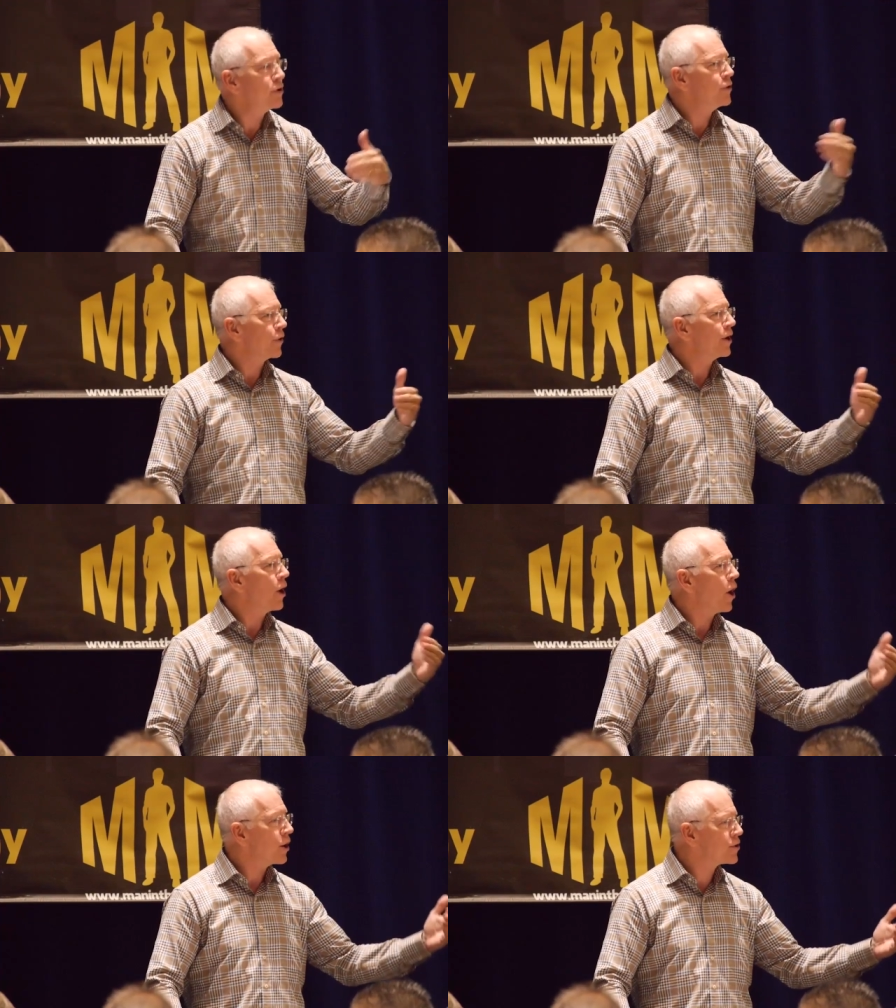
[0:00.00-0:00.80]
enduring
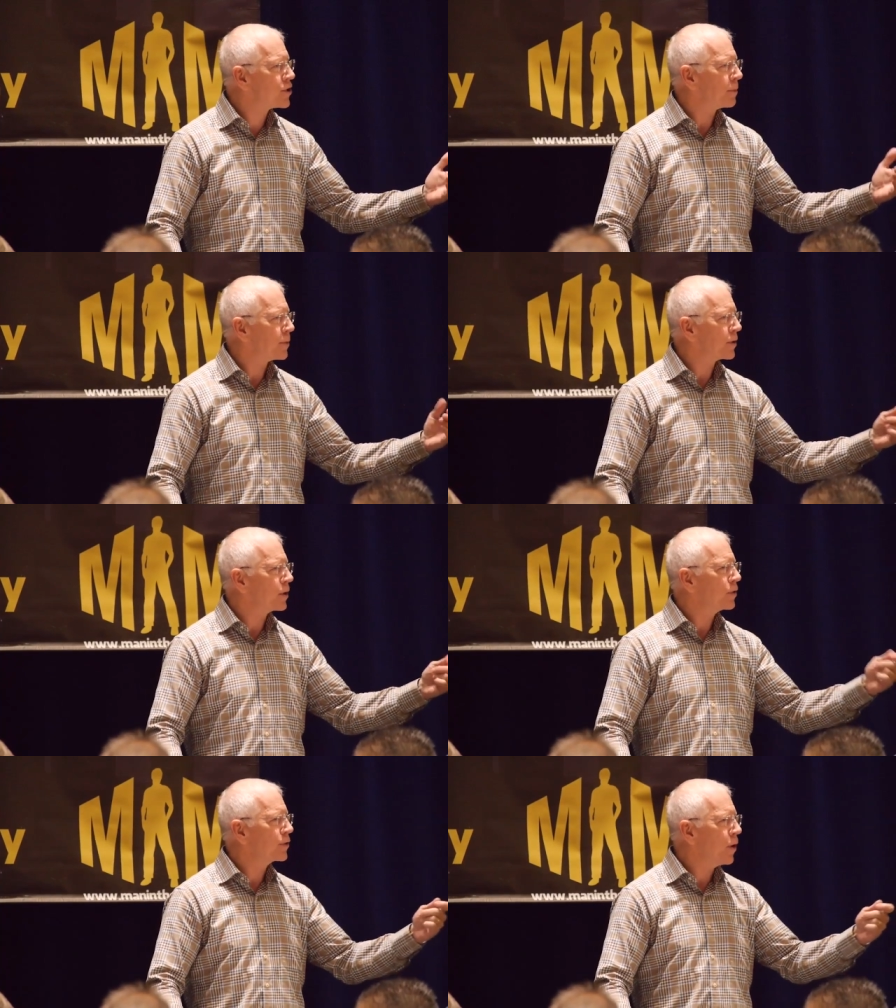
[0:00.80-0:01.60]
hardship as a
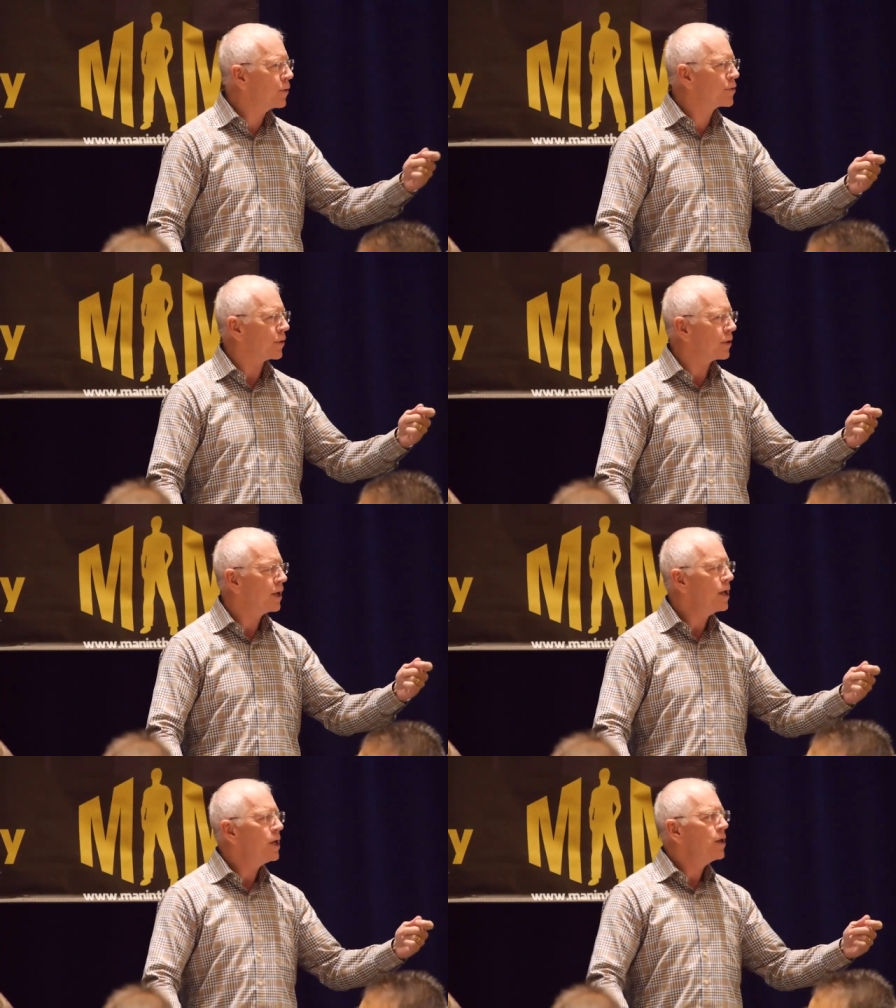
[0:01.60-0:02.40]
good soldier.
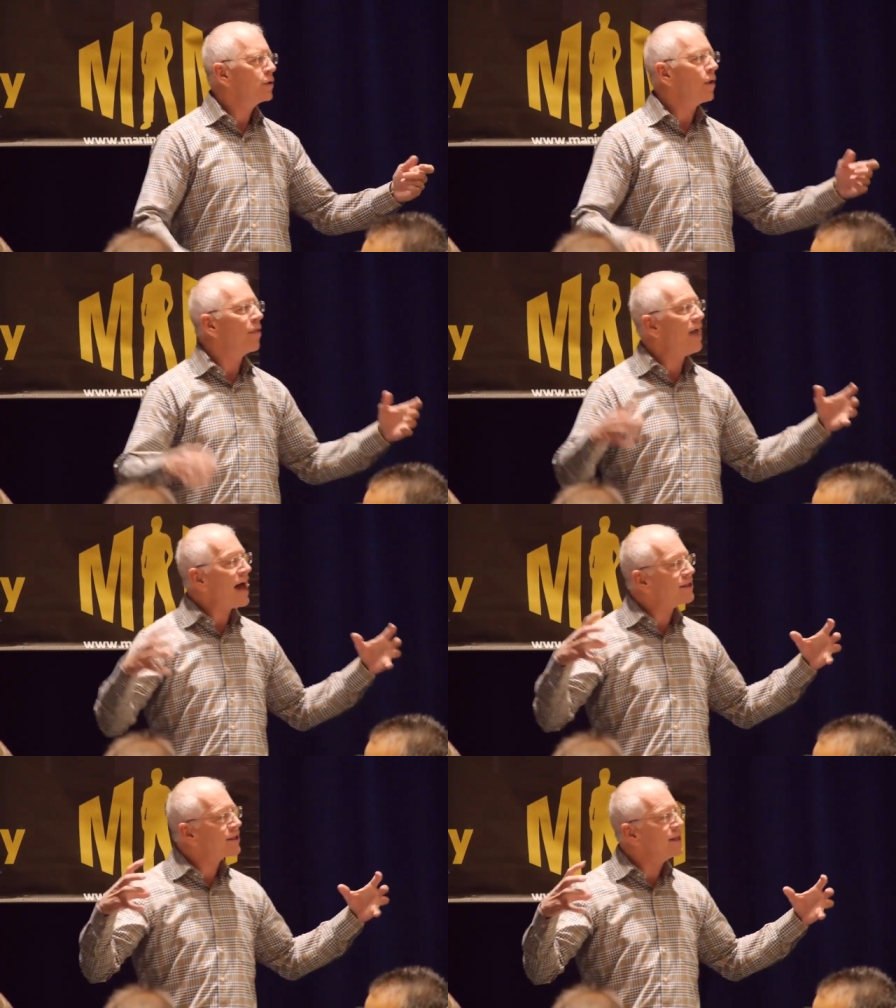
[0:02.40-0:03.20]
So
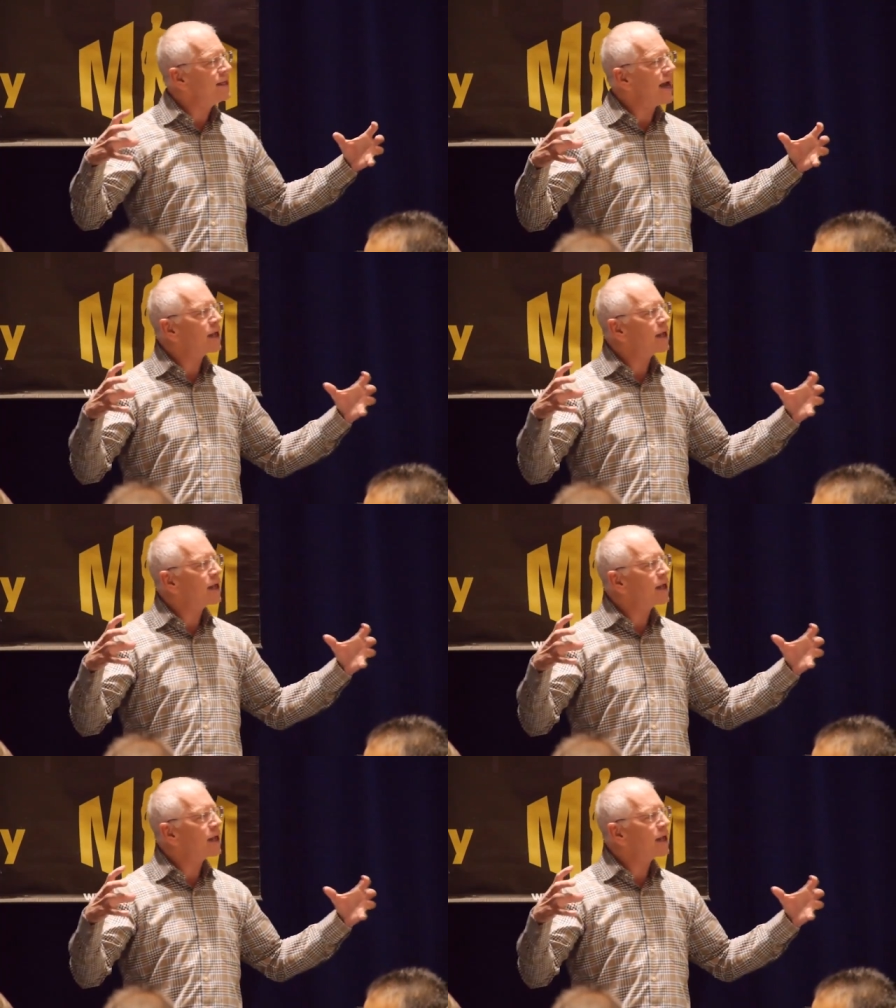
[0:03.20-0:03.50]
that's the